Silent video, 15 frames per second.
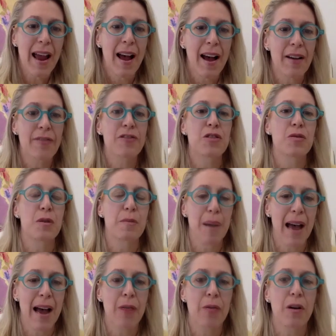We have to
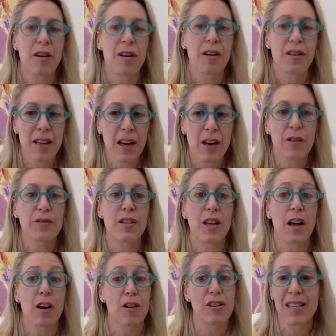empower ourselves
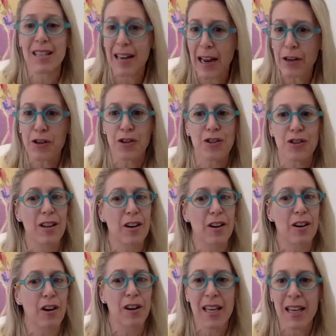and our teenagers and
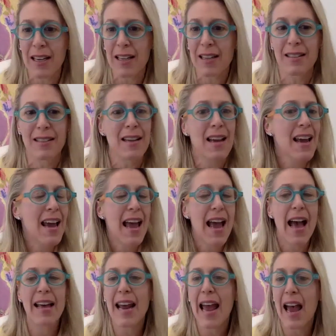our kids
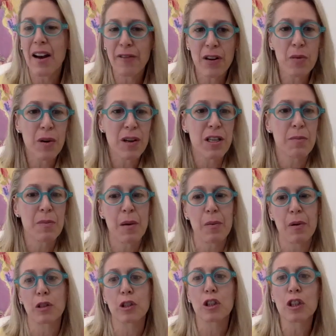and everyone to be
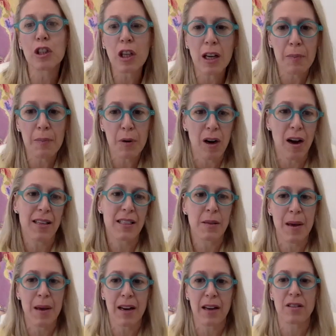able to look up your
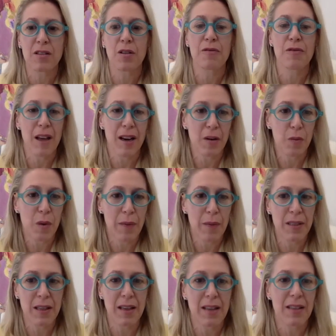cosmetics on vetted
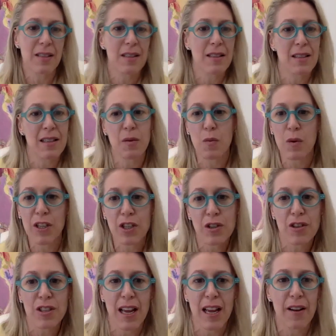websites to see which
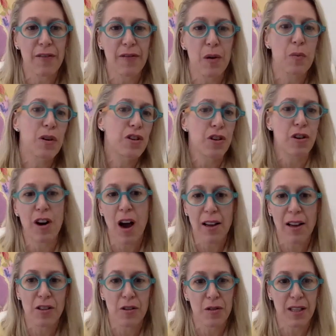are safe and which are not
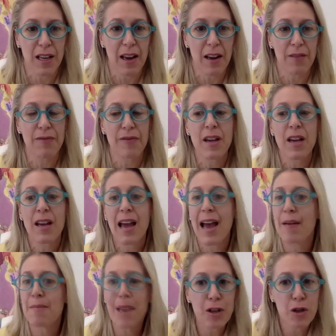so safe,
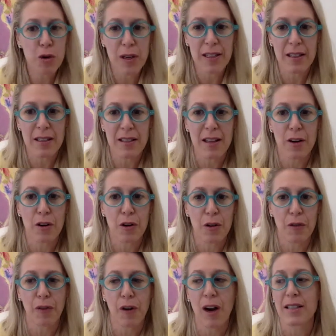and make choices that are
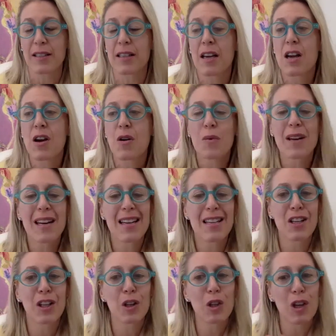good for us. We need
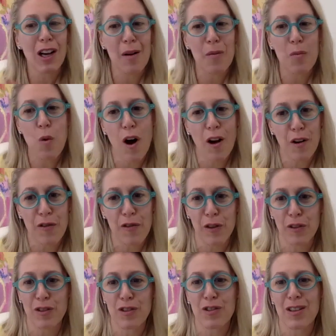to look up water
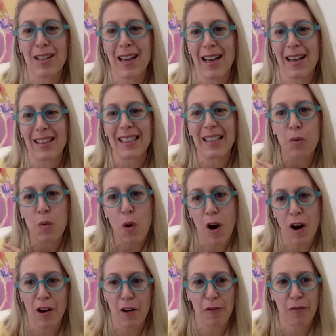filters and get clean
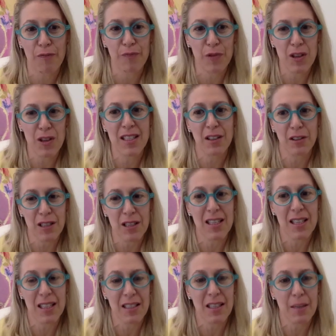water
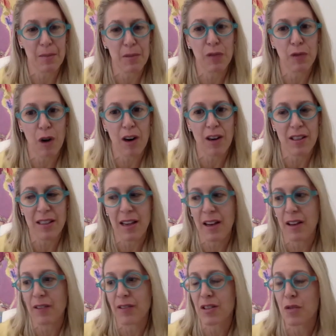systems for
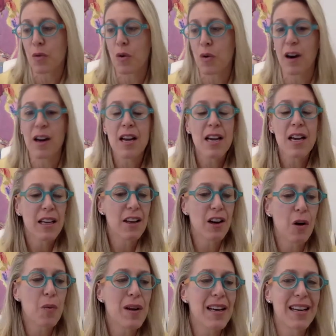ourselves. Or, you
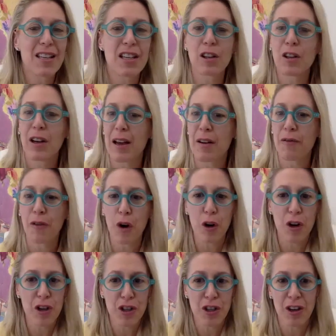know, we need to look at
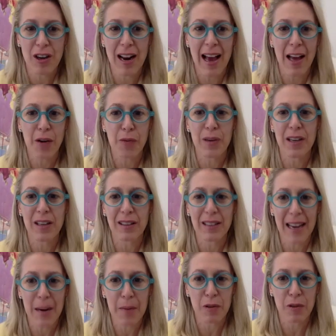furniture and how to read a
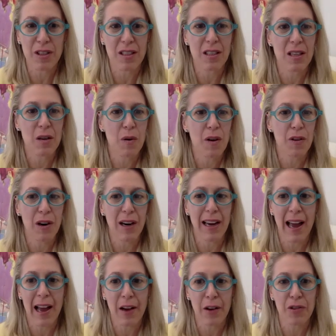label to see whether a
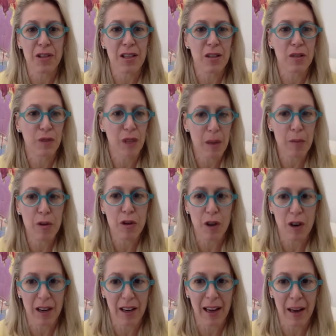couch has flame
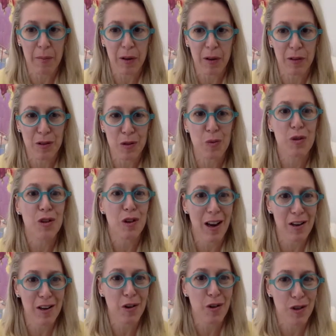retardant chemicals, which are
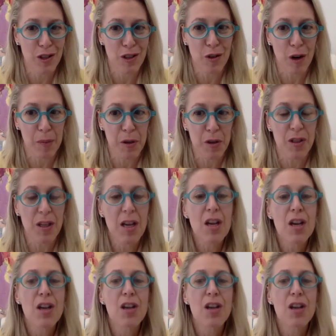endocrine disruptors.